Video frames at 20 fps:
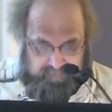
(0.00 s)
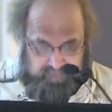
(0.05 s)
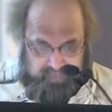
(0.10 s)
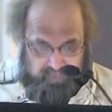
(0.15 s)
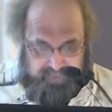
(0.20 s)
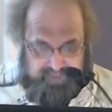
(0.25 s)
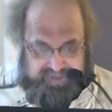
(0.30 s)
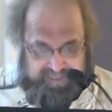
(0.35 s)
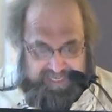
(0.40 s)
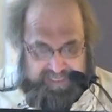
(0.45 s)

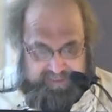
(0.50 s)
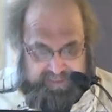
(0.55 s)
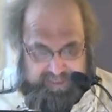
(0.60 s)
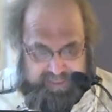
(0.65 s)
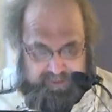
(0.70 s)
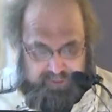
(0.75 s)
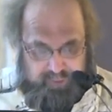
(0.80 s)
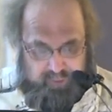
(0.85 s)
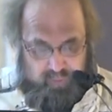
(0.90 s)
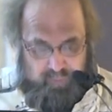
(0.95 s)
So
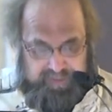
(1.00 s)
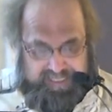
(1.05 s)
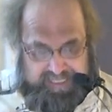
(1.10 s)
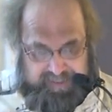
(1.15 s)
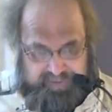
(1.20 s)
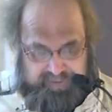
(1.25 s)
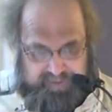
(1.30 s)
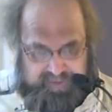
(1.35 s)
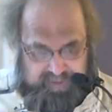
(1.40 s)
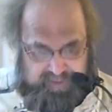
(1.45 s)
Saturday, June
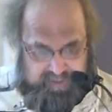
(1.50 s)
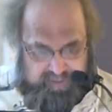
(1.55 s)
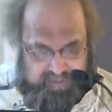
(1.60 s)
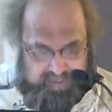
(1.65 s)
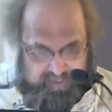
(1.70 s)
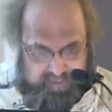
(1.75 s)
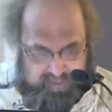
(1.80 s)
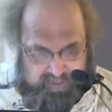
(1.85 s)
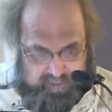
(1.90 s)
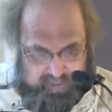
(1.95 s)
eighth,
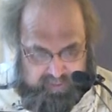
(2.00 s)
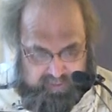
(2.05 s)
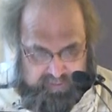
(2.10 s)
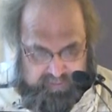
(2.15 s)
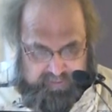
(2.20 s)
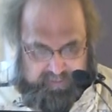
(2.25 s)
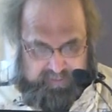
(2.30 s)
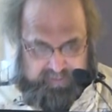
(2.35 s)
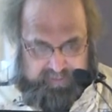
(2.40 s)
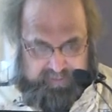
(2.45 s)

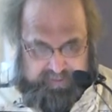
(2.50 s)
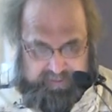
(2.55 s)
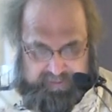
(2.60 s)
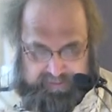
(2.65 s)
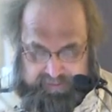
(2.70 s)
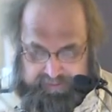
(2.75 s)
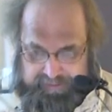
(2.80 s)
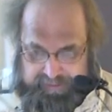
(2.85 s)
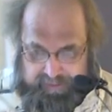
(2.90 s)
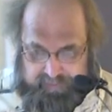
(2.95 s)

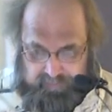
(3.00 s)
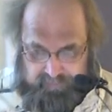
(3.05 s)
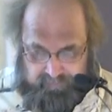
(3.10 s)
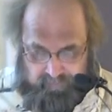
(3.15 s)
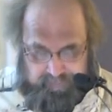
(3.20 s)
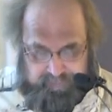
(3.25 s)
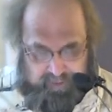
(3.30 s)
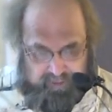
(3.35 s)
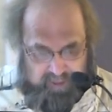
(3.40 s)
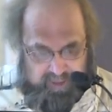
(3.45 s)
uh, again
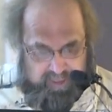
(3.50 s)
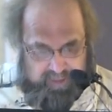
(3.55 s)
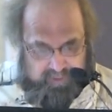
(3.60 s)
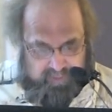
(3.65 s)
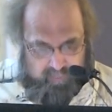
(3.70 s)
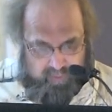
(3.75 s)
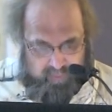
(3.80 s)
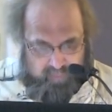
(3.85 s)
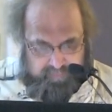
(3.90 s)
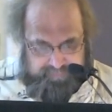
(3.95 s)
from the log,
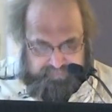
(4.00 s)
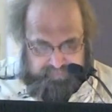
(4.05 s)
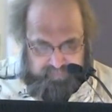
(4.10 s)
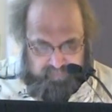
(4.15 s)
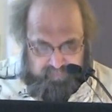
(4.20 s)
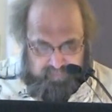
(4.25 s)
quote,